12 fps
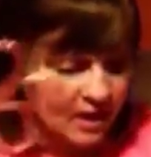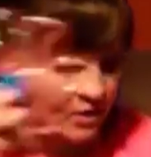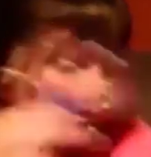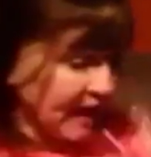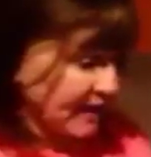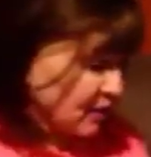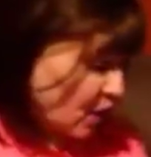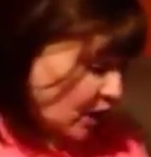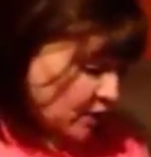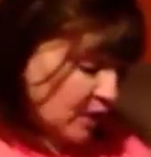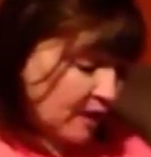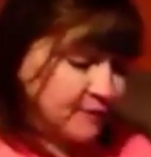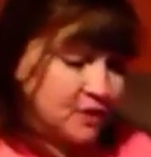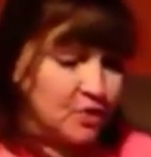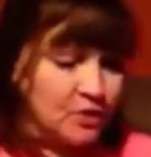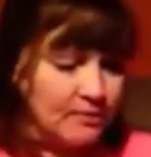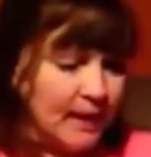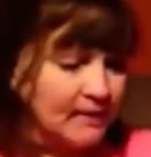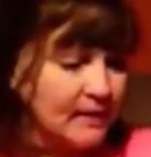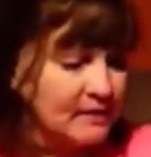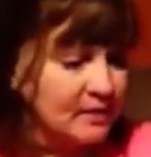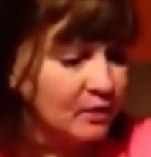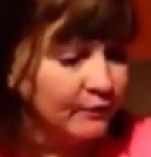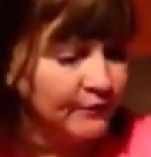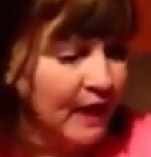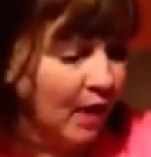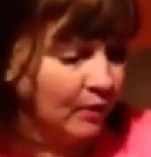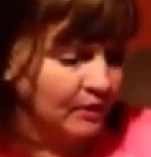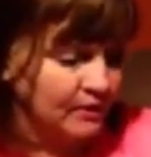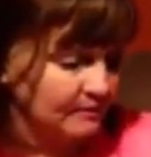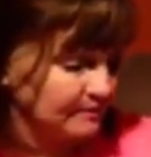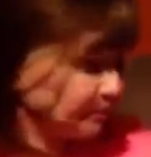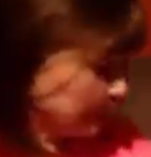So that's all you have to do to make these little flowers.